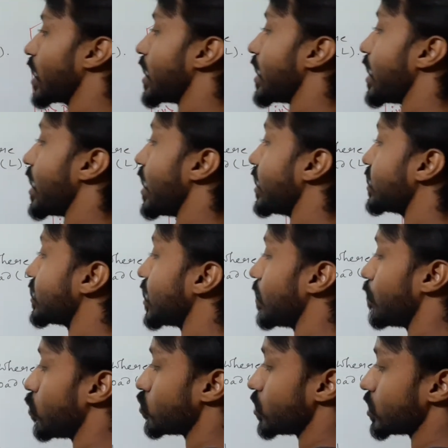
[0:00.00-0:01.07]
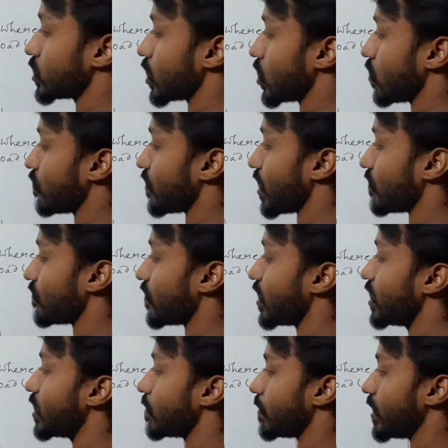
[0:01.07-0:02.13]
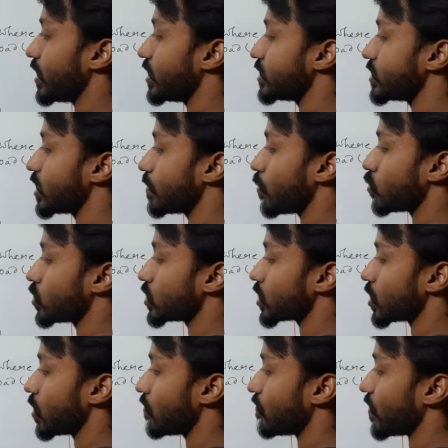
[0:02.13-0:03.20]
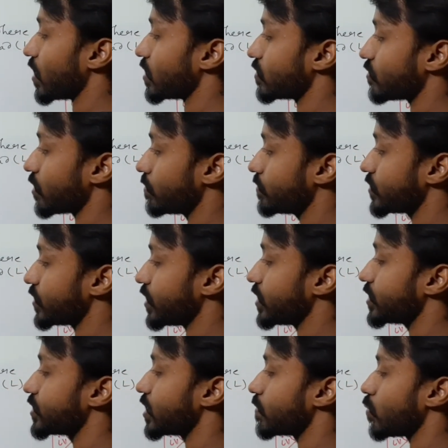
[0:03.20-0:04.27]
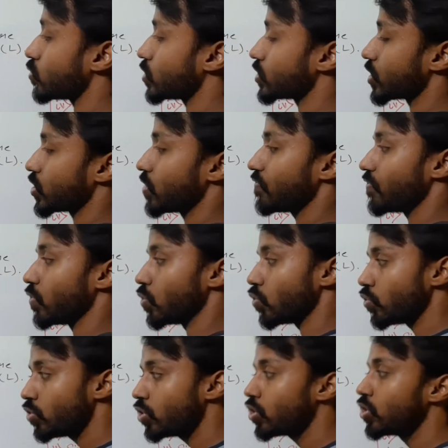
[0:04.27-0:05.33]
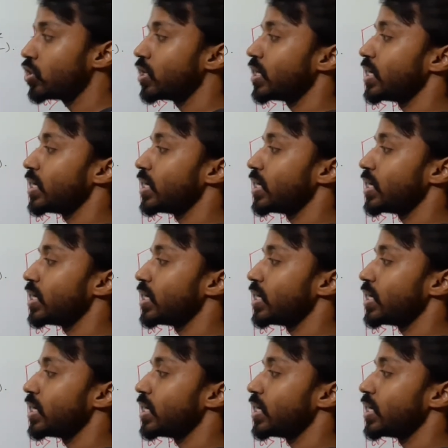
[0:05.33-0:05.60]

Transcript: A is the position of effort, B is the position of fulcrum, C is the position of load.